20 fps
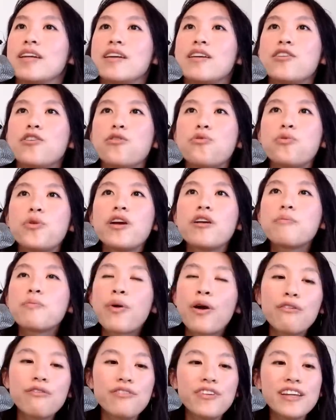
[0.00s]
you know, we are
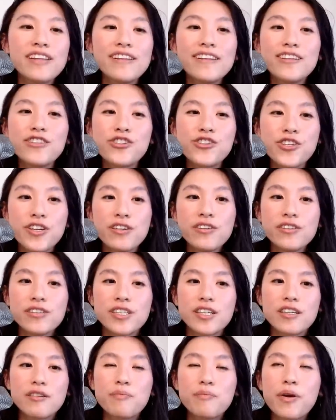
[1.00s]
perfectly
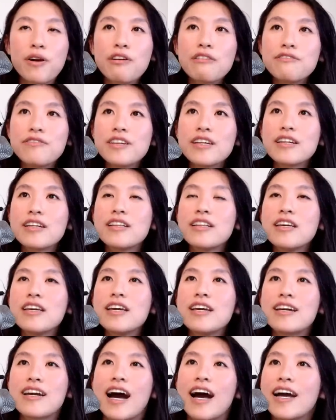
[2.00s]
shielded, perfectly
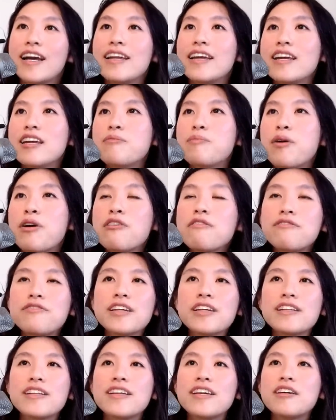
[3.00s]
guided,
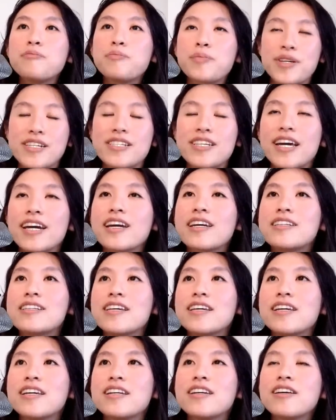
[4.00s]
perfectly
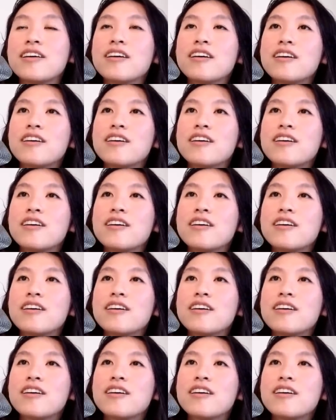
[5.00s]
protected